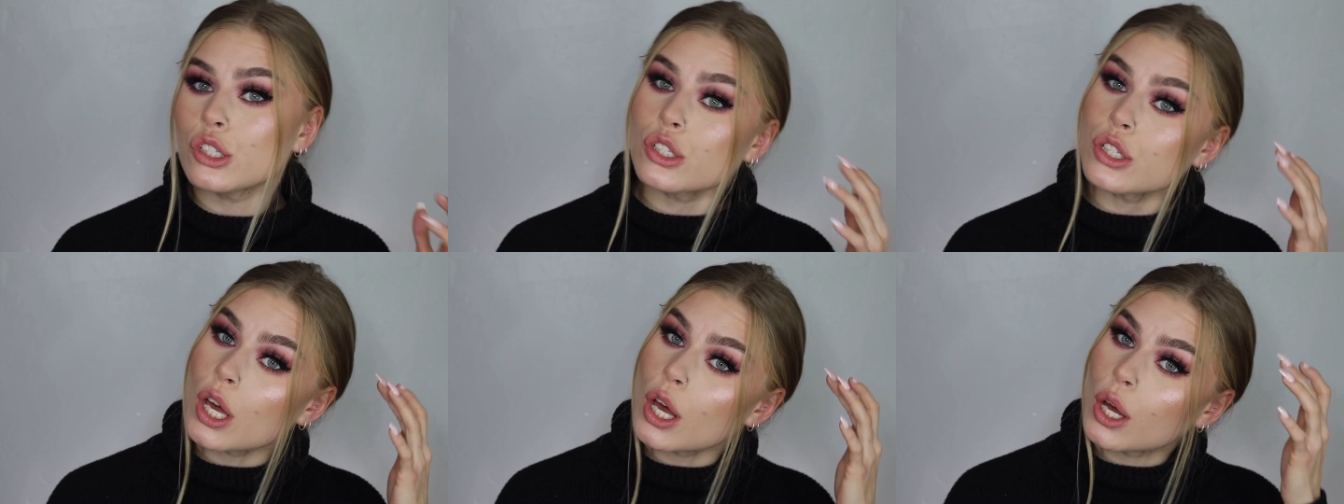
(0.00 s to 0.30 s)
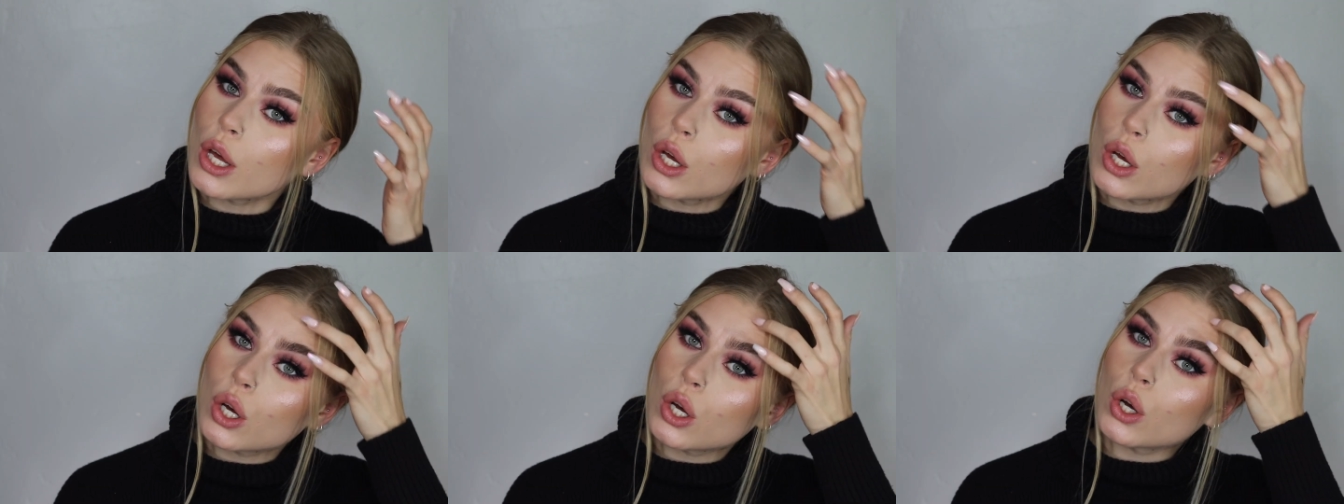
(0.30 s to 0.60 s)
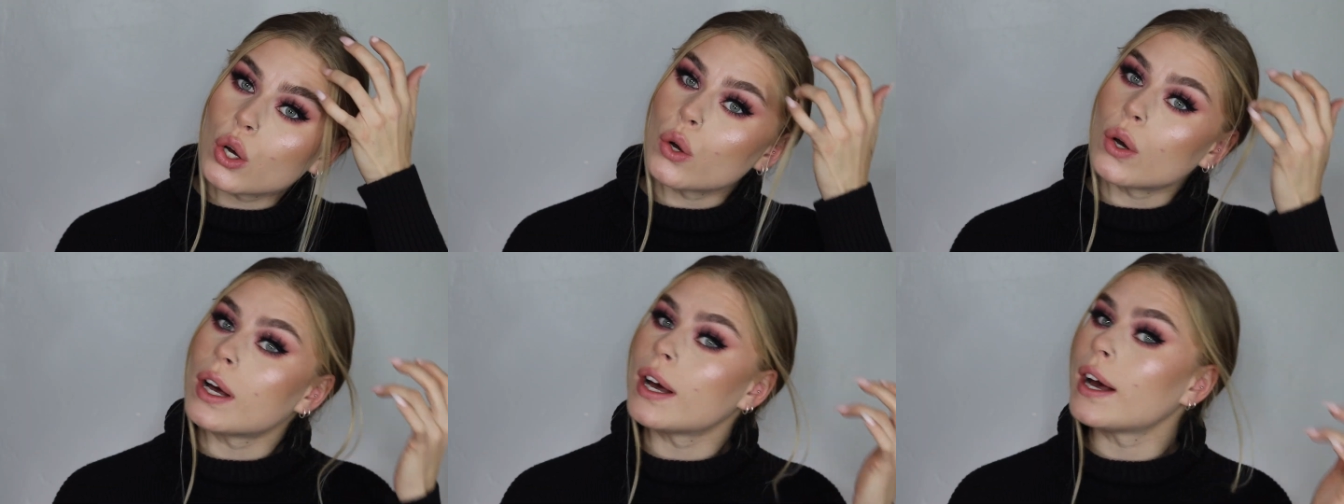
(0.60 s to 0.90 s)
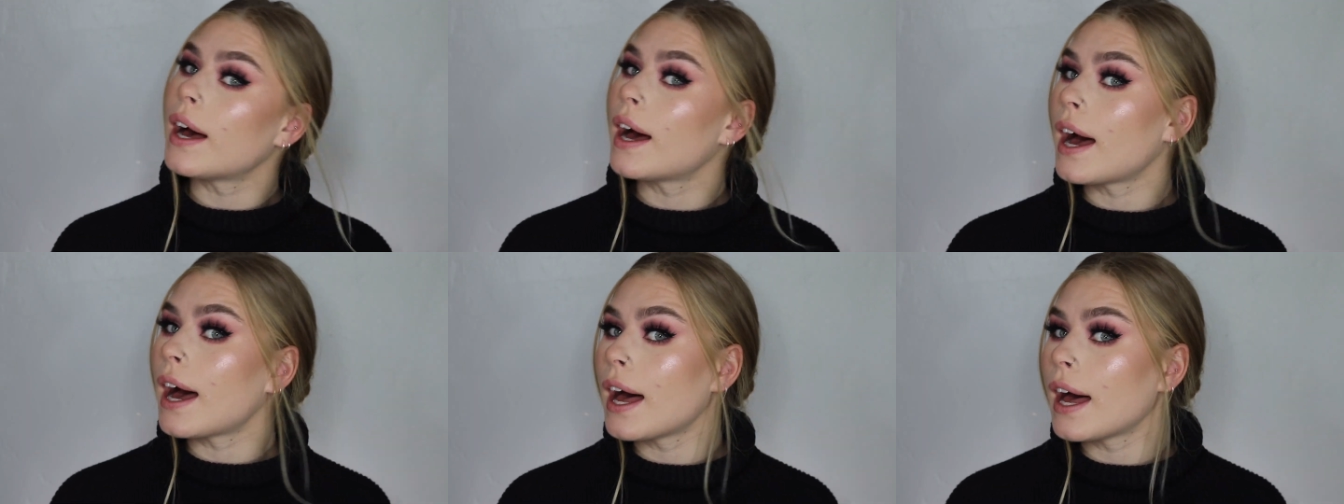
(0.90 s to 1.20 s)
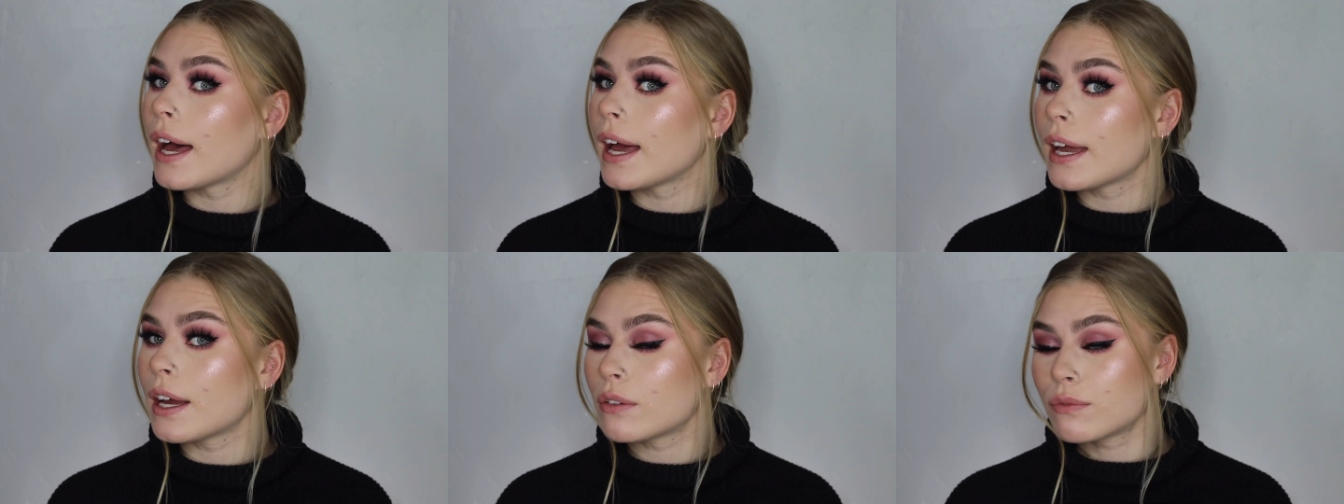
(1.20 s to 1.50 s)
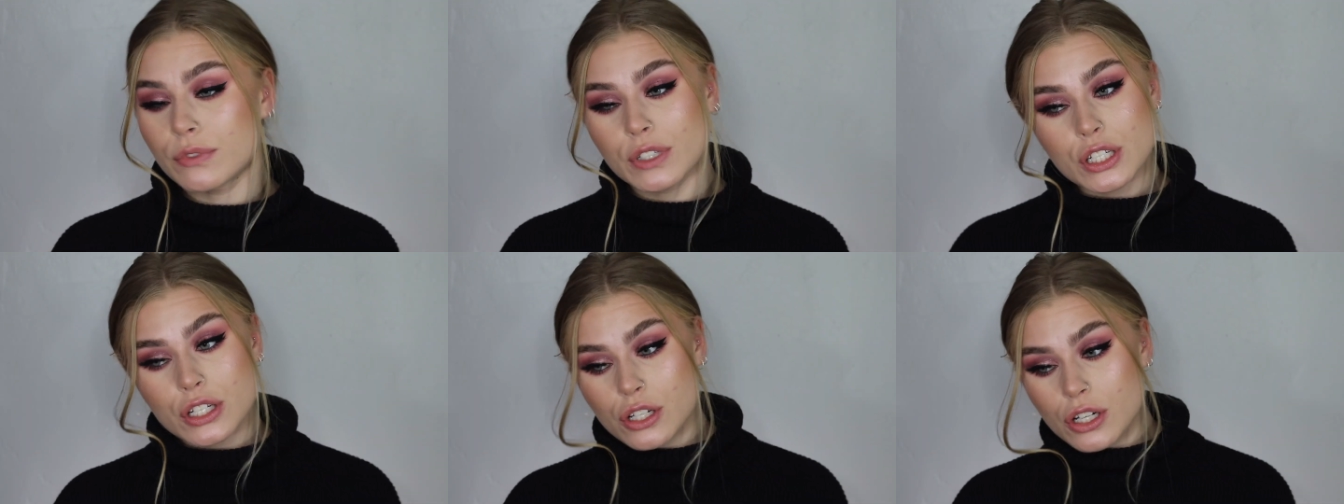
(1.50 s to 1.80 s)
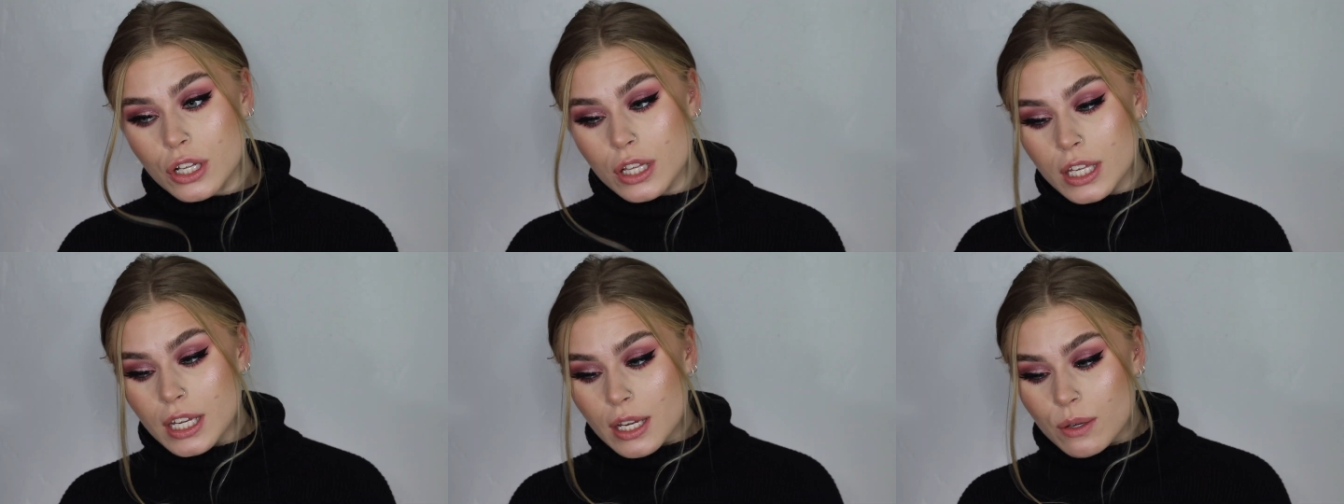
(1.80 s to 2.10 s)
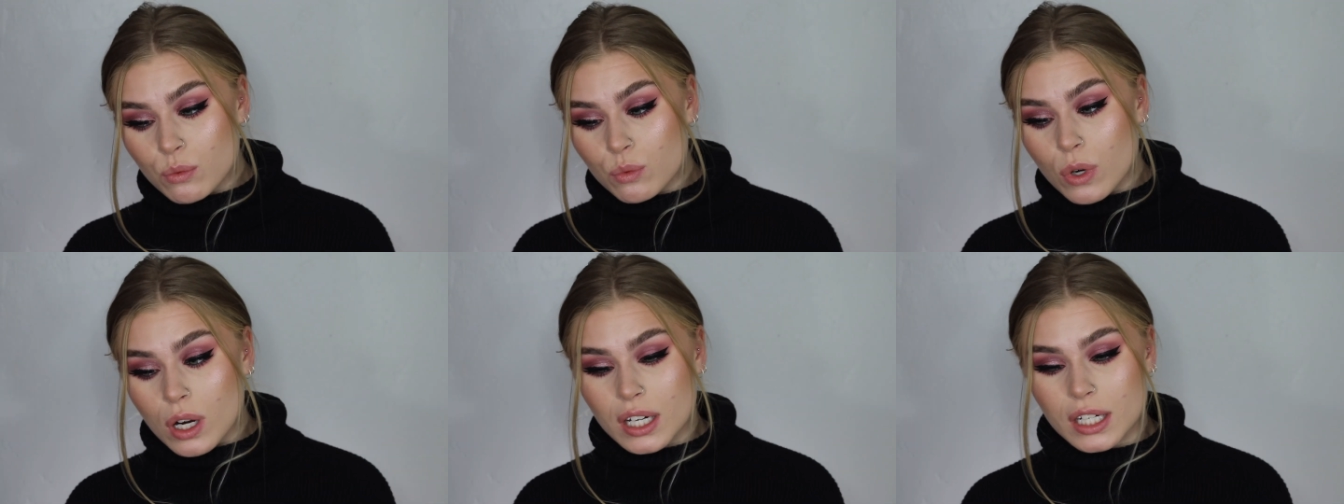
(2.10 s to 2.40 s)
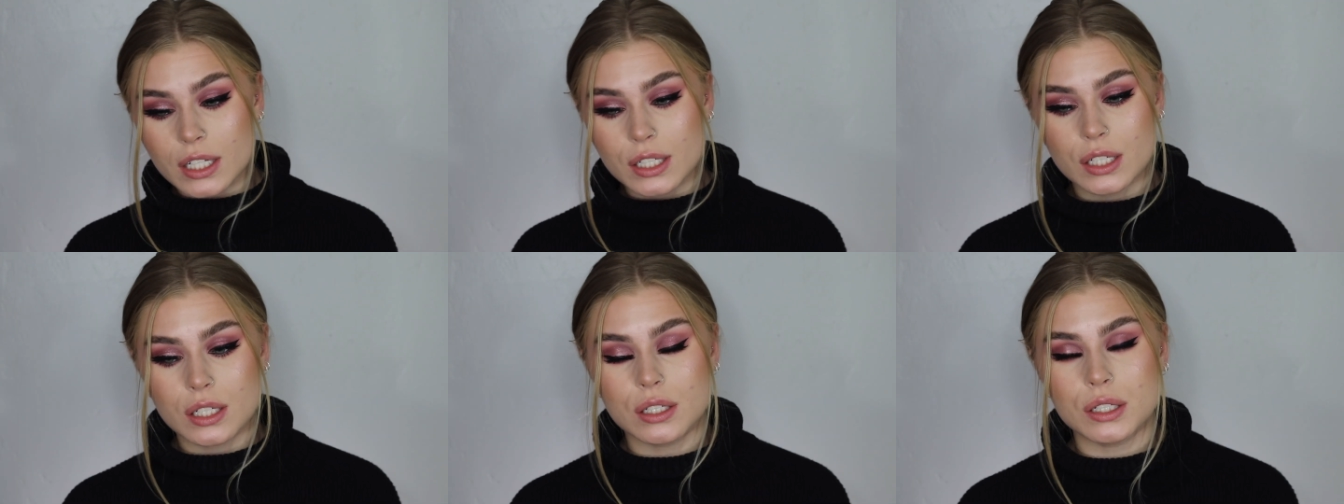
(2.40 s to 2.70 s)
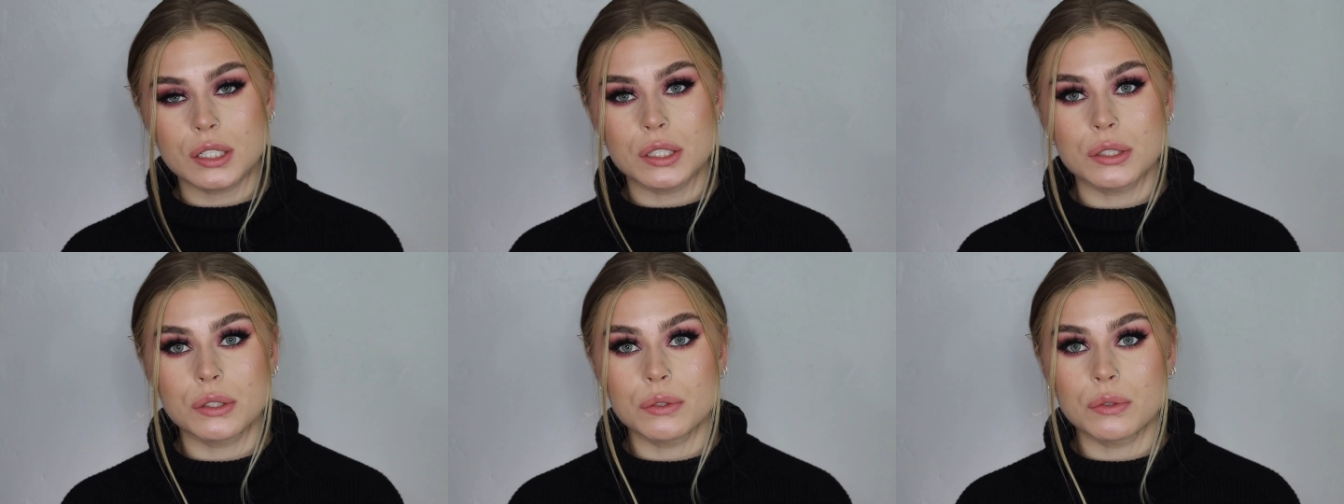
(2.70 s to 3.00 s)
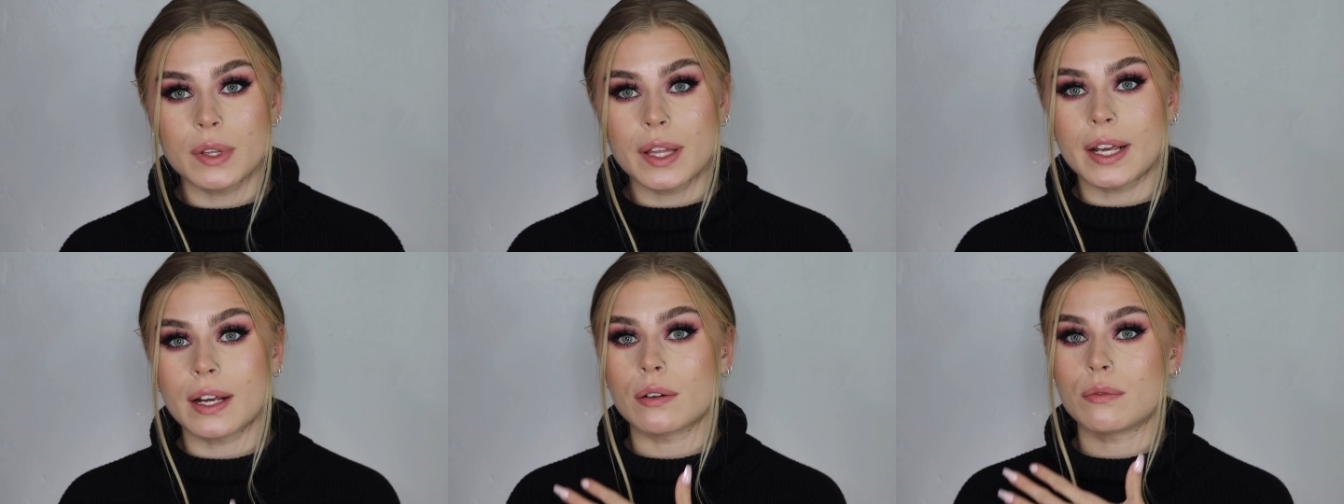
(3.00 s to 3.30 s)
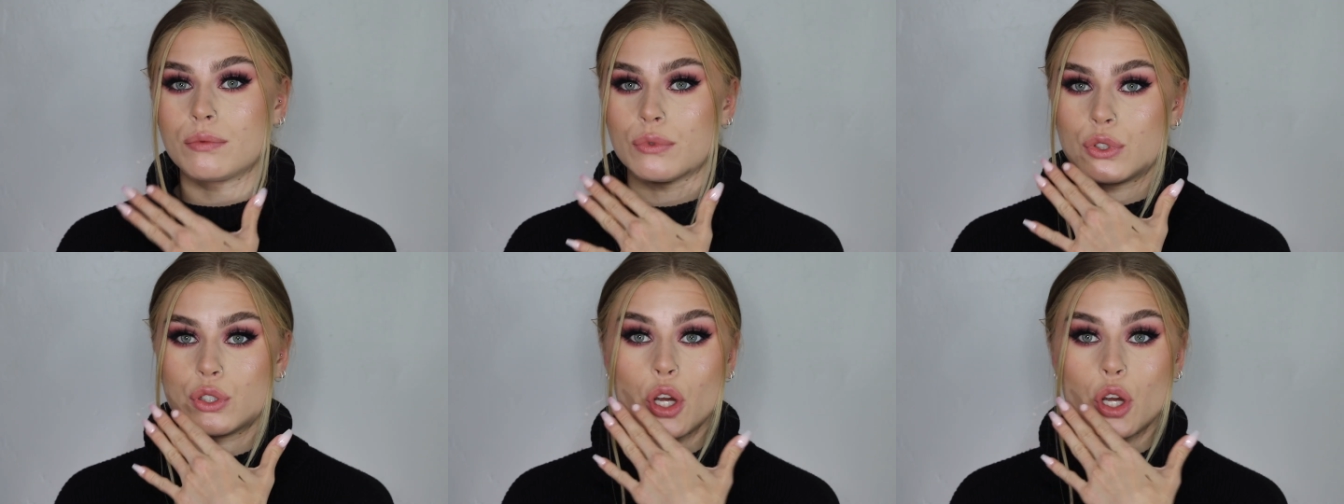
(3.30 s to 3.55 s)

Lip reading: So I originally wanted to do like a